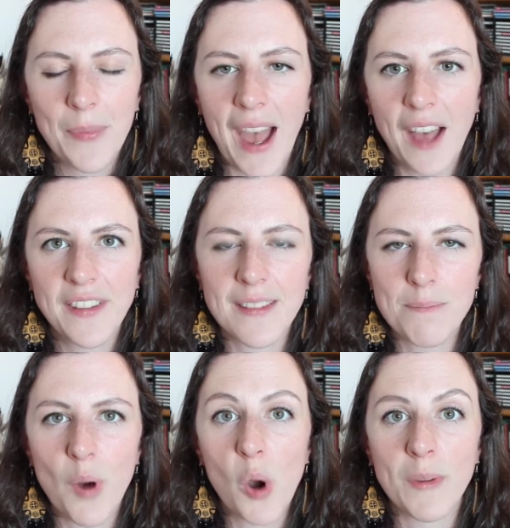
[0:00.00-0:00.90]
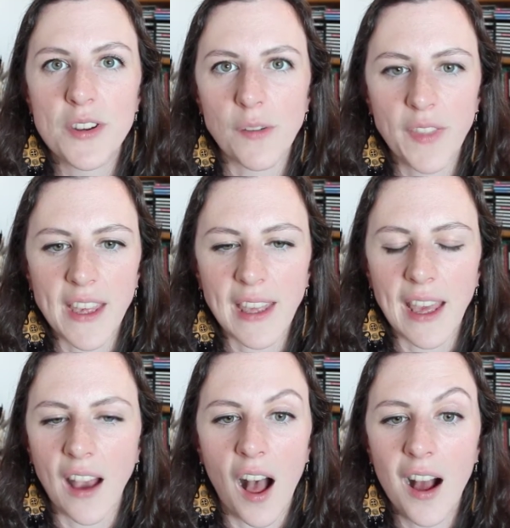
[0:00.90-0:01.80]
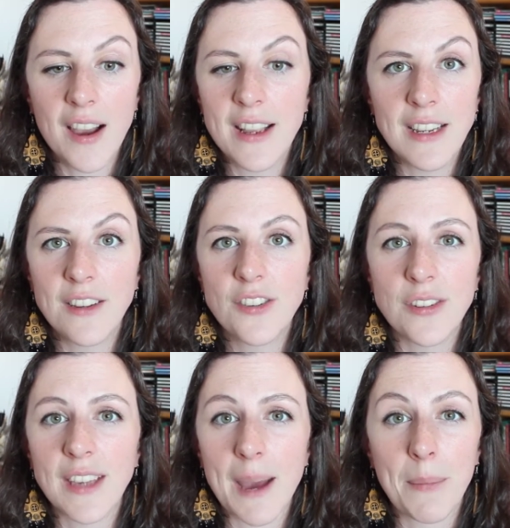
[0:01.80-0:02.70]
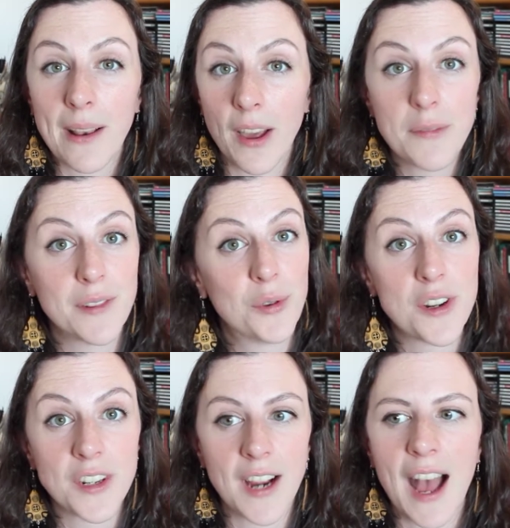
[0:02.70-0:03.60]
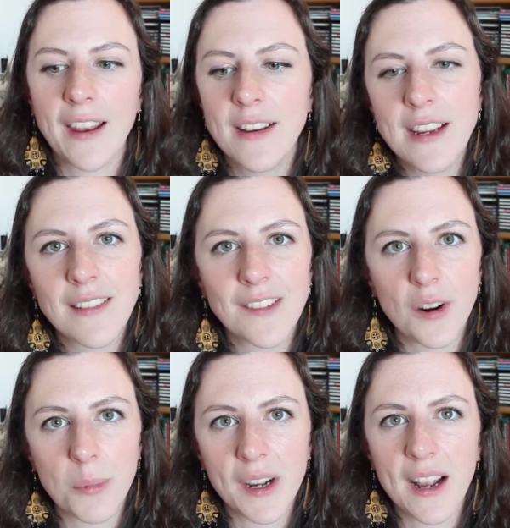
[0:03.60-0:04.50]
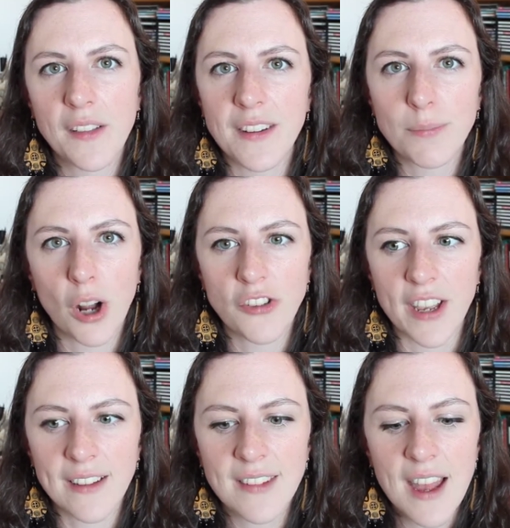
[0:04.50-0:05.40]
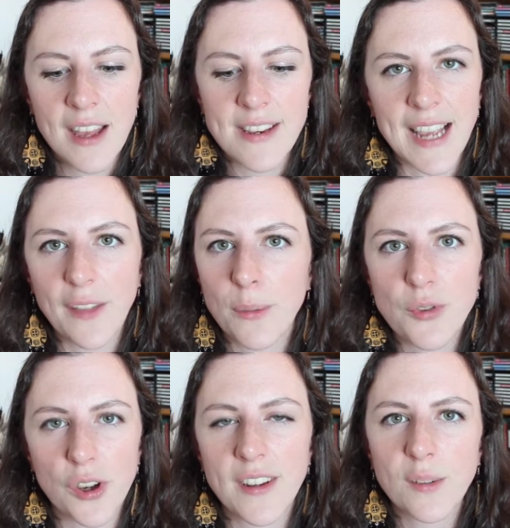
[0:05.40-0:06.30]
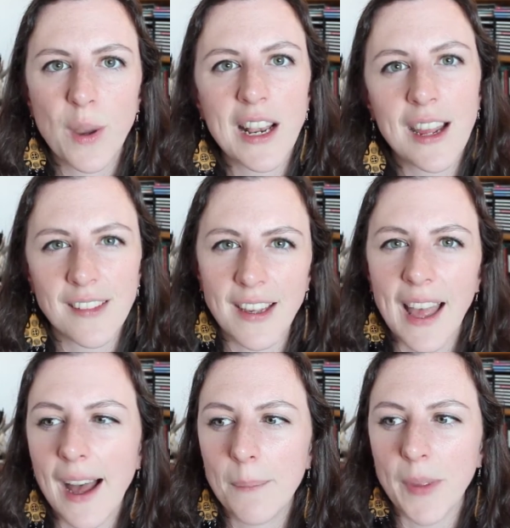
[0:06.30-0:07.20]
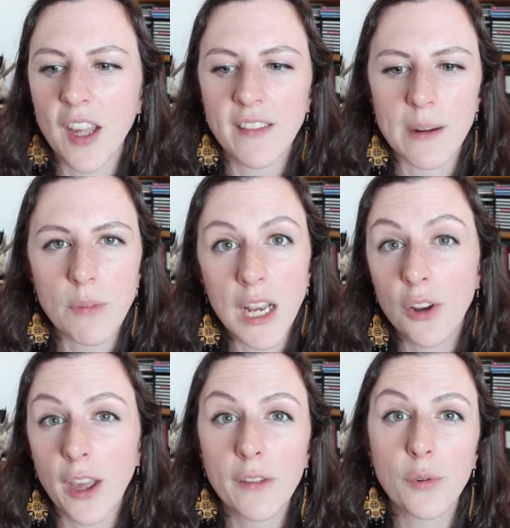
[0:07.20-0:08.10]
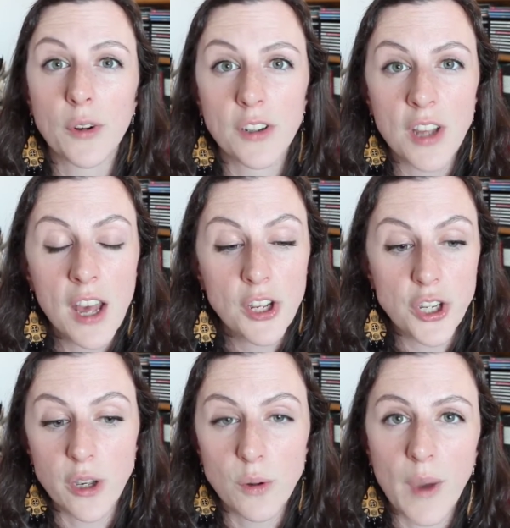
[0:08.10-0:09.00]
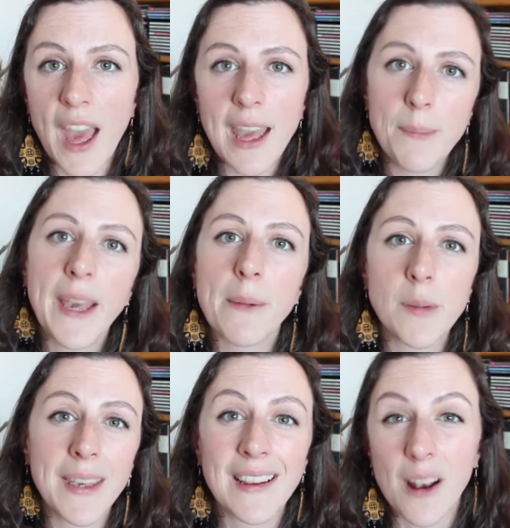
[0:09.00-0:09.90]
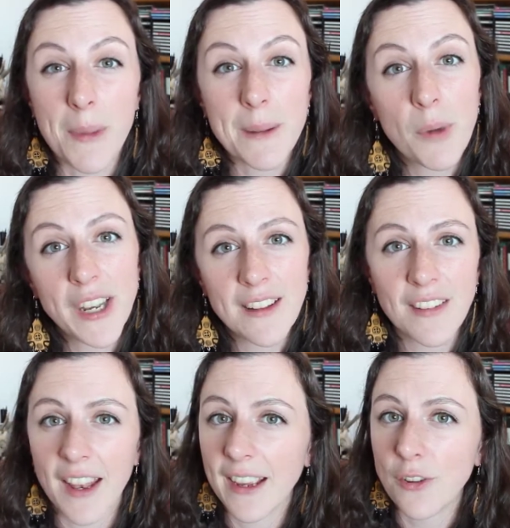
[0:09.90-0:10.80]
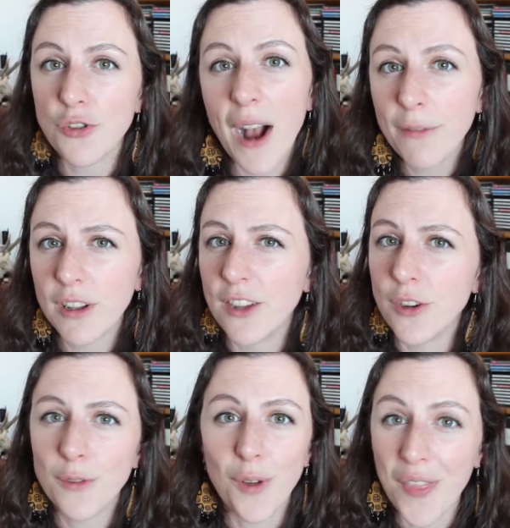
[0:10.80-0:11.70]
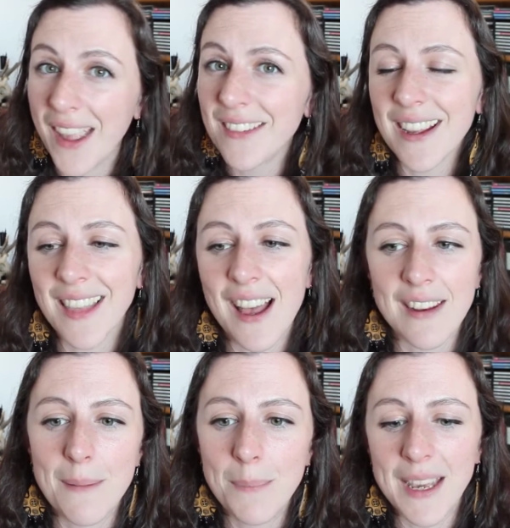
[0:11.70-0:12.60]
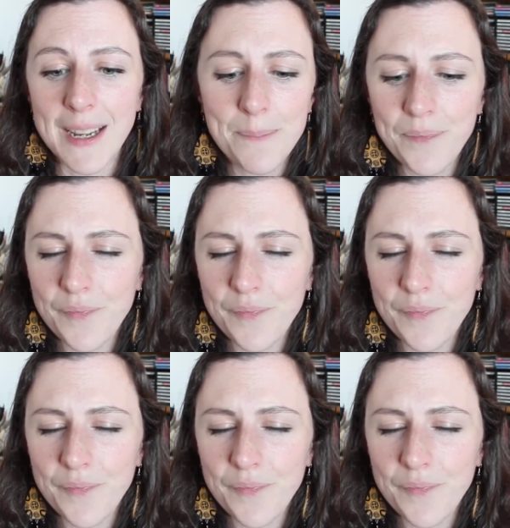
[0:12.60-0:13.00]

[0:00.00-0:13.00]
had this moment of thinking, I need to get my life in order and I need to start working on these projects to get them done as quickly as I can, because I'm really looking forward to A, being able to make a little bit of money so that I can travel and do fun things like that, and B,